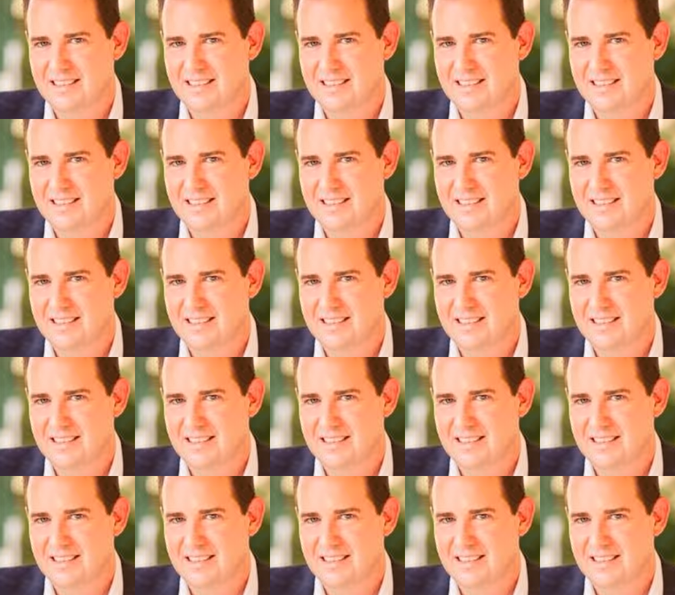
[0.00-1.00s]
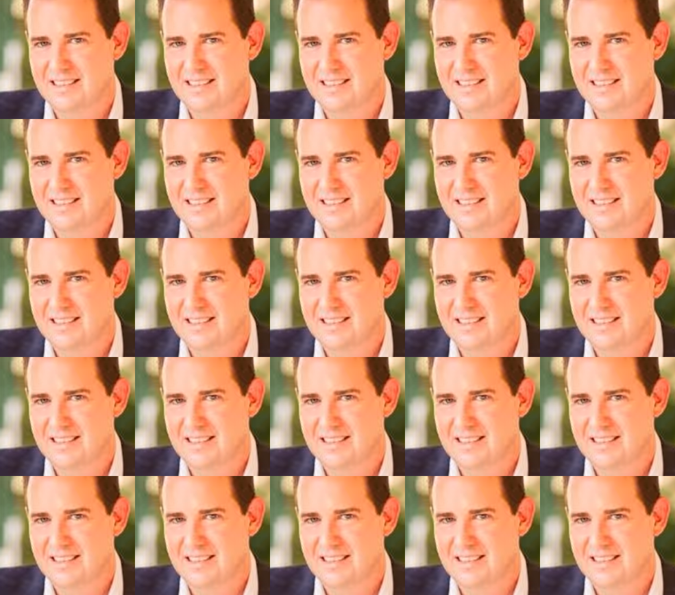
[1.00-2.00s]

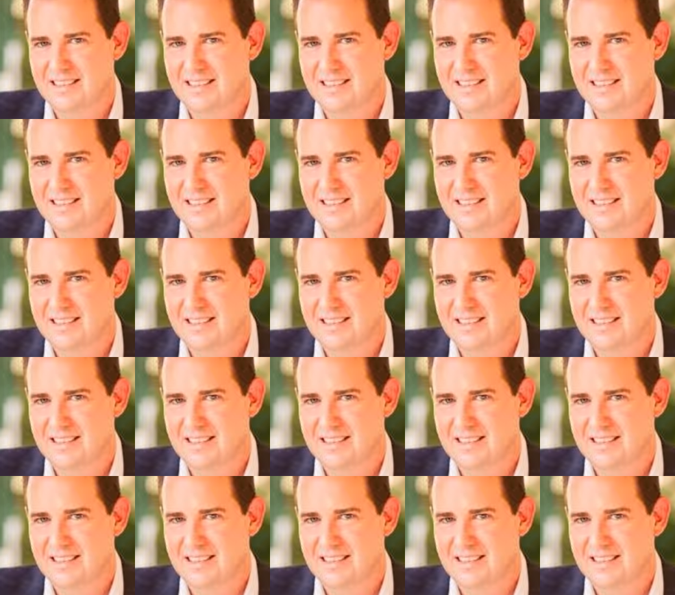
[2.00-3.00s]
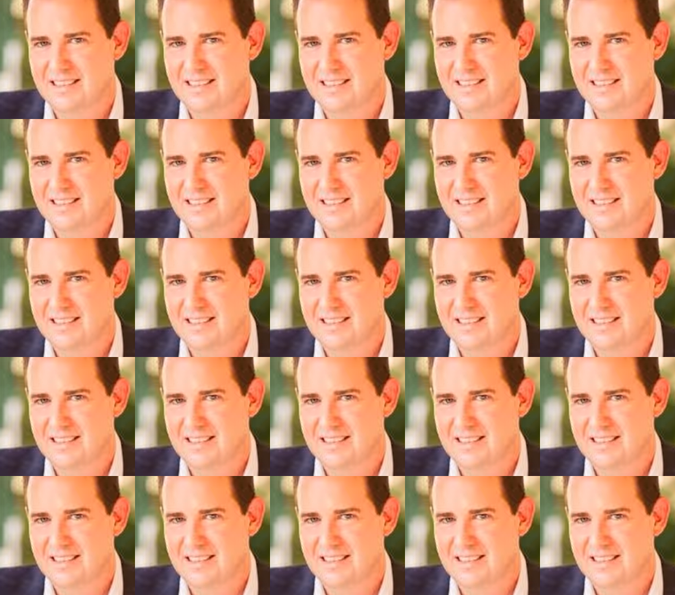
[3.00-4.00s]

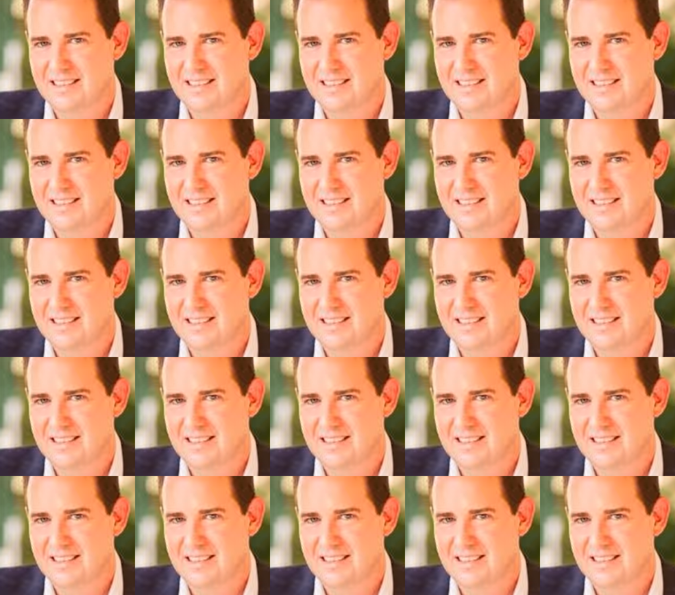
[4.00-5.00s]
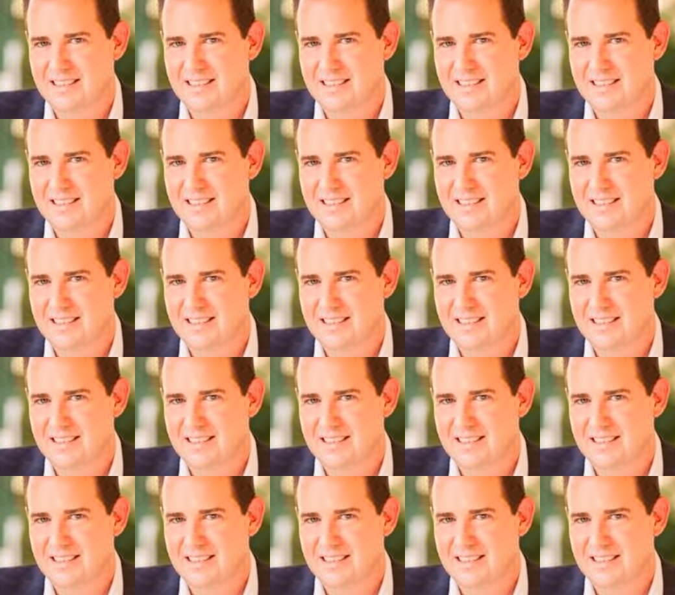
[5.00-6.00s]

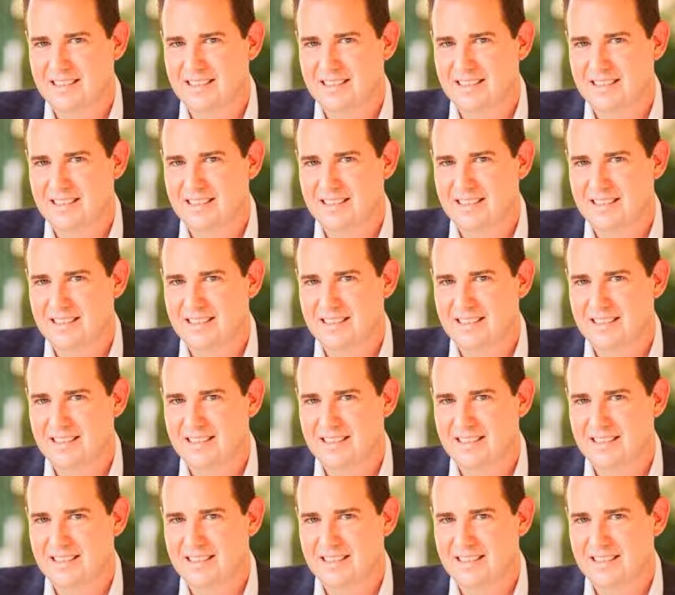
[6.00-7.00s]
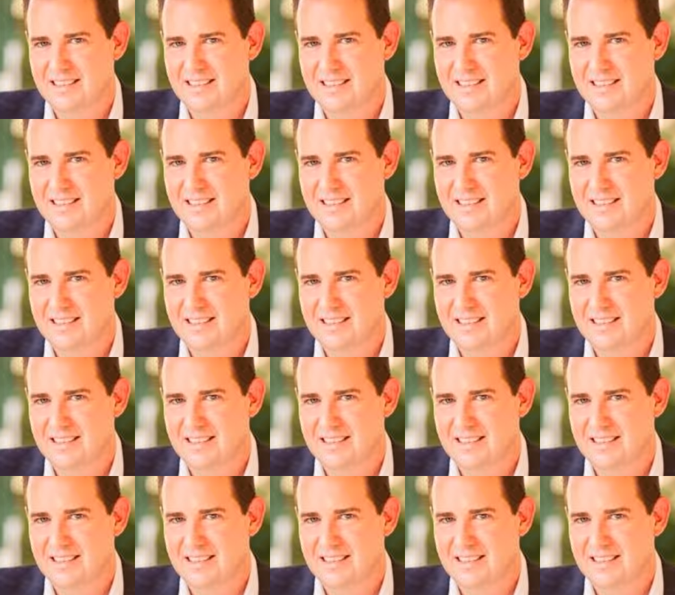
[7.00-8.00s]
(no lip movement)